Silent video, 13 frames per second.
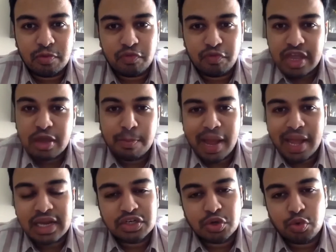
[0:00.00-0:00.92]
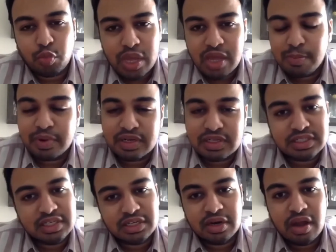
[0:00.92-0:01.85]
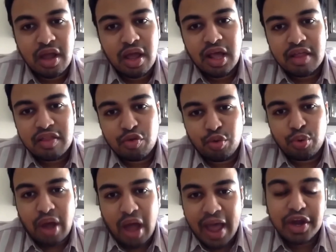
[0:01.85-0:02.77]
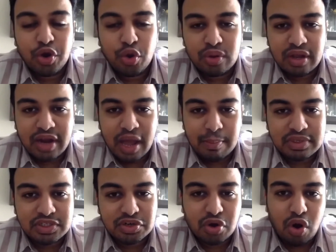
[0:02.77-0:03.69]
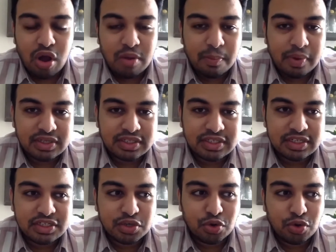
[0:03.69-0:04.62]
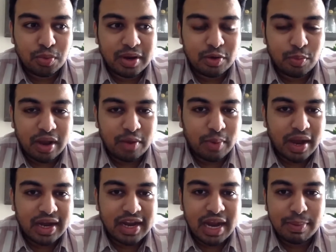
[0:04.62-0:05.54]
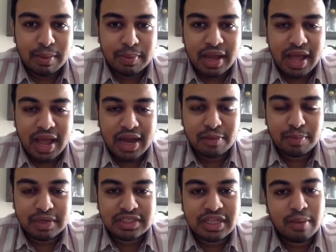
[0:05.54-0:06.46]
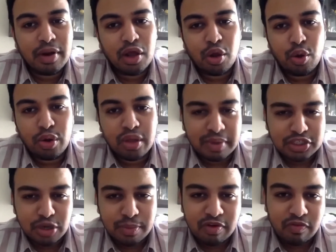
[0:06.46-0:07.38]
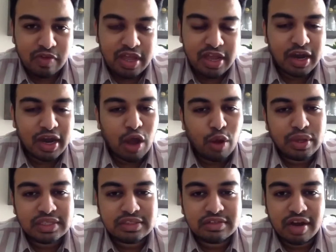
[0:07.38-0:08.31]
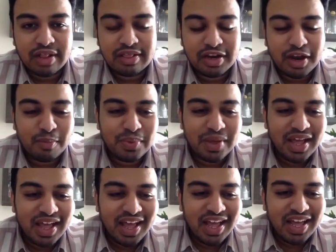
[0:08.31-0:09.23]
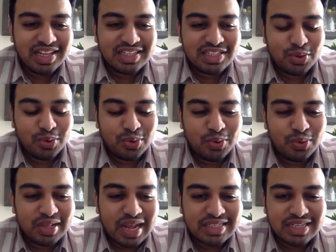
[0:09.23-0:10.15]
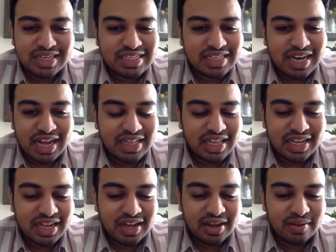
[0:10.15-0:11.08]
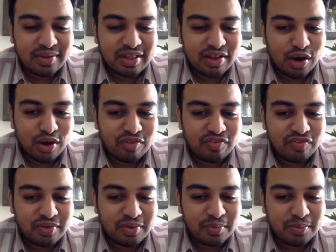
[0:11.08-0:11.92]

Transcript: weak mind or weak person. So I know that I'm a strong person. So, but when I tell people I had depression, they're like, "Oh, he must have been weak, and now he's strengthened up." So that's the reason I think there's a lot of